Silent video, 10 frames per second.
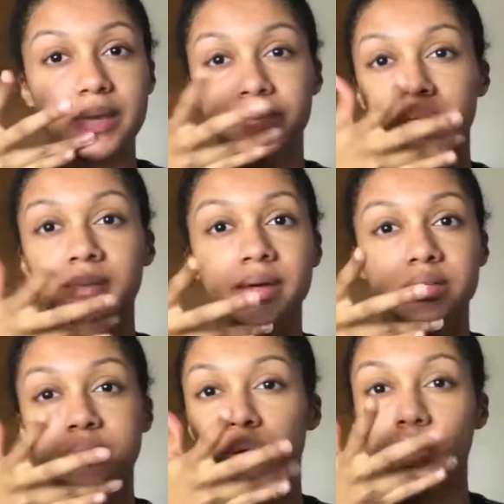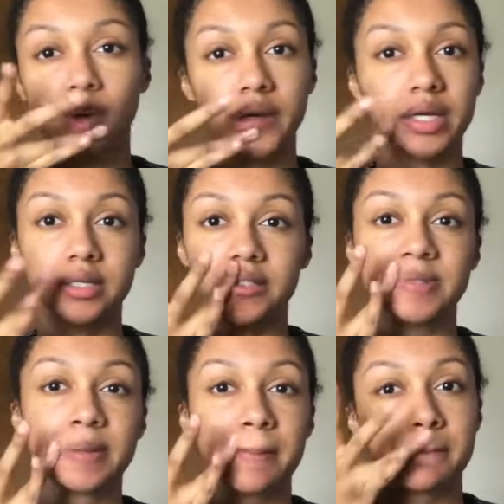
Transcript: minimize pores